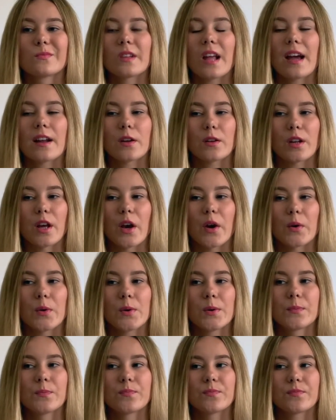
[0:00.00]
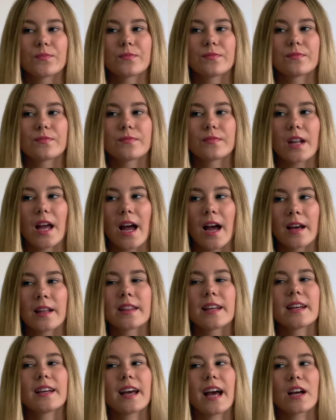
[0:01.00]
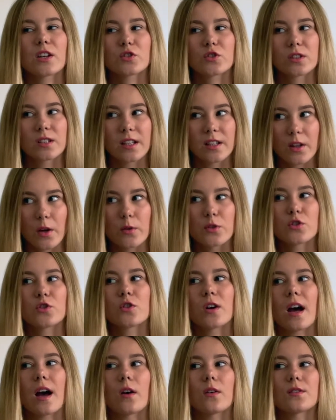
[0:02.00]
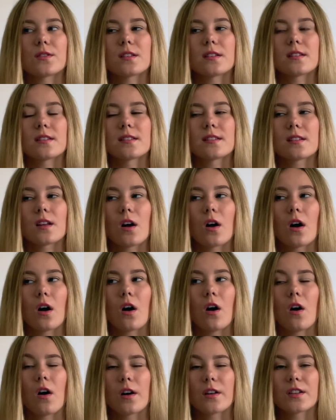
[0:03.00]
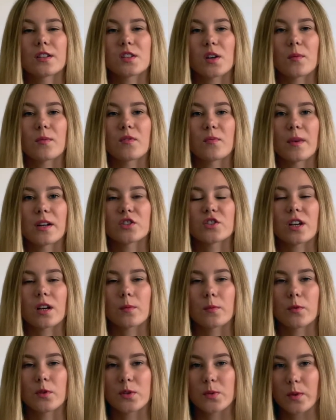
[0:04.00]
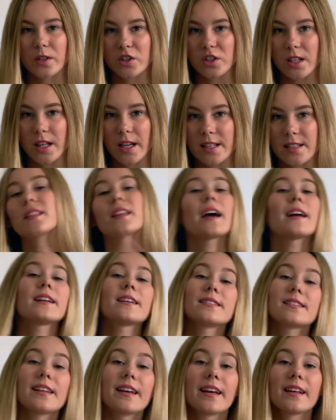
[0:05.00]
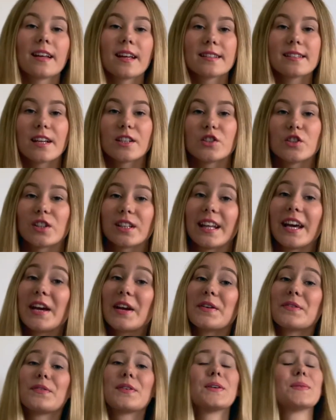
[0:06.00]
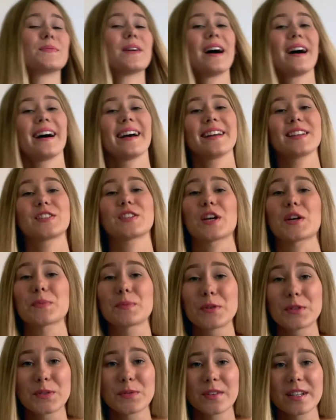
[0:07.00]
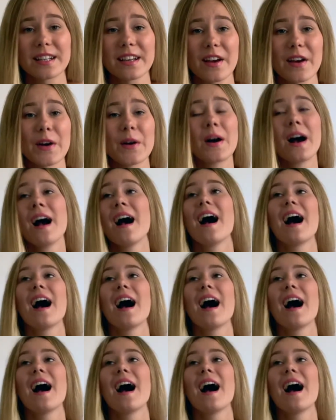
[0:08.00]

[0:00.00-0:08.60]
I don't know. I think actually those trousers are at the top of my Jacquemus wish list. That is it essentially for my Jacquemus video.